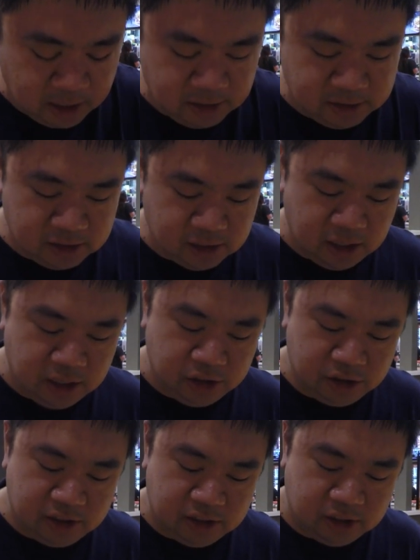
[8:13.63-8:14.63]
has an
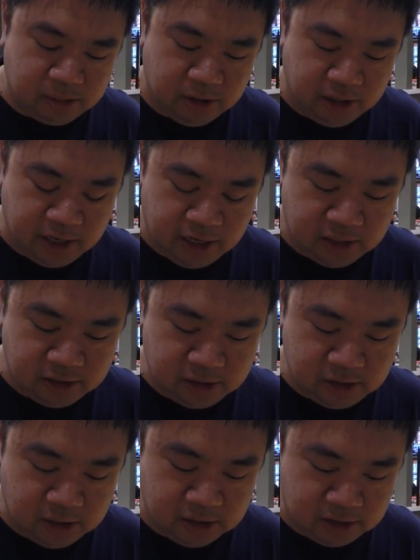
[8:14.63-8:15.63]
interesting smell. Yeah,
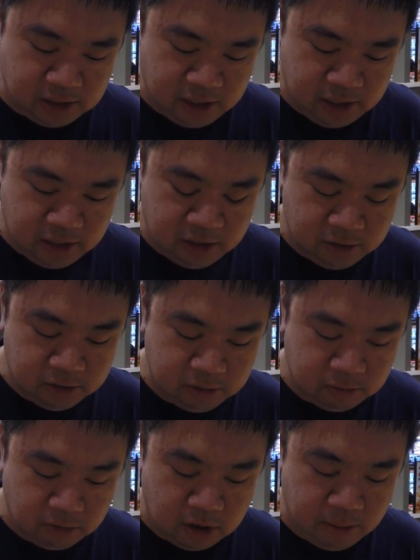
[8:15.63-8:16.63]
it's like
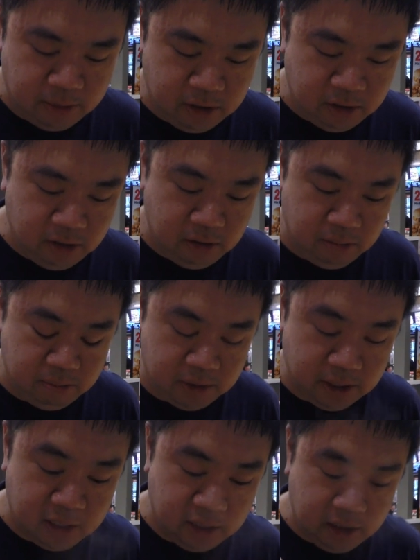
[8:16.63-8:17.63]
ramen,
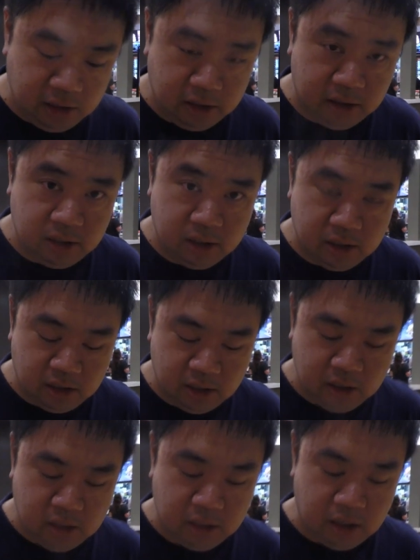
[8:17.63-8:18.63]
but
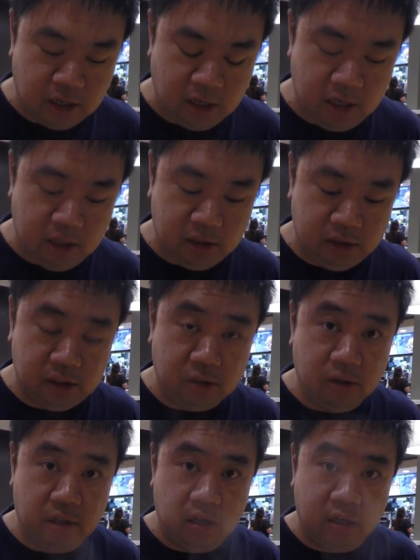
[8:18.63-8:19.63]
not. So
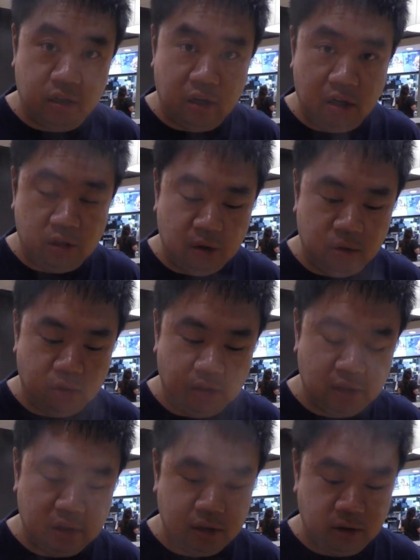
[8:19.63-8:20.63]
there are noodles.
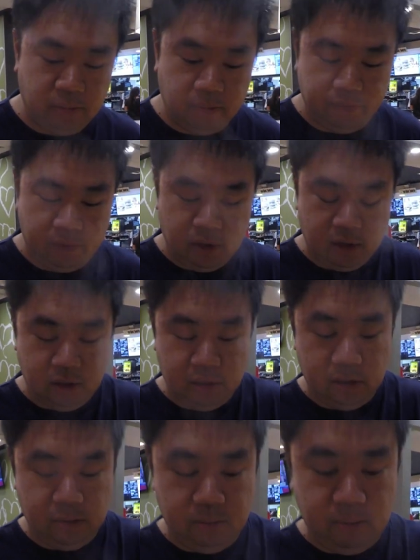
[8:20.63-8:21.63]

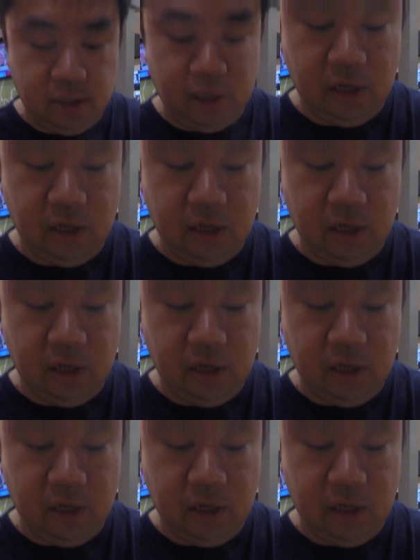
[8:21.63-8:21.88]
But